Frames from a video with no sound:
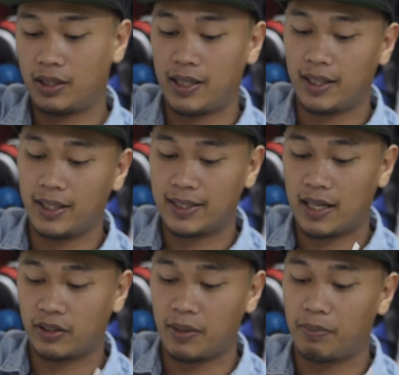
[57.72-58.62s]
take these
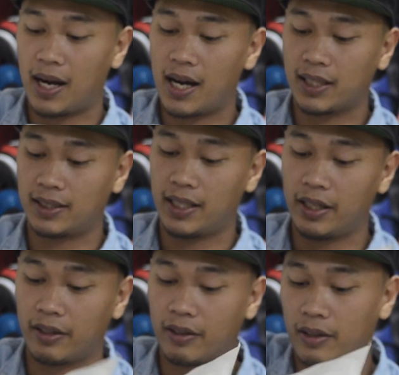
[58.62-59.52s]
out the box,
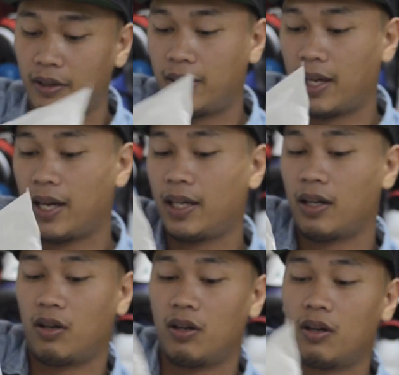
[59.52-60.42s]
here they
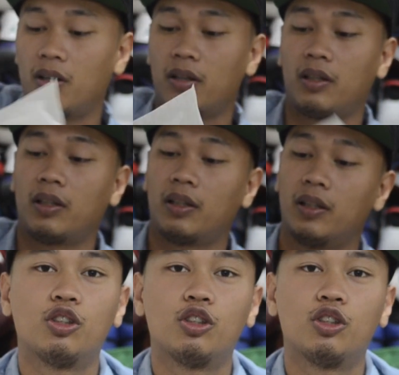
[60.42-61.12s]
are.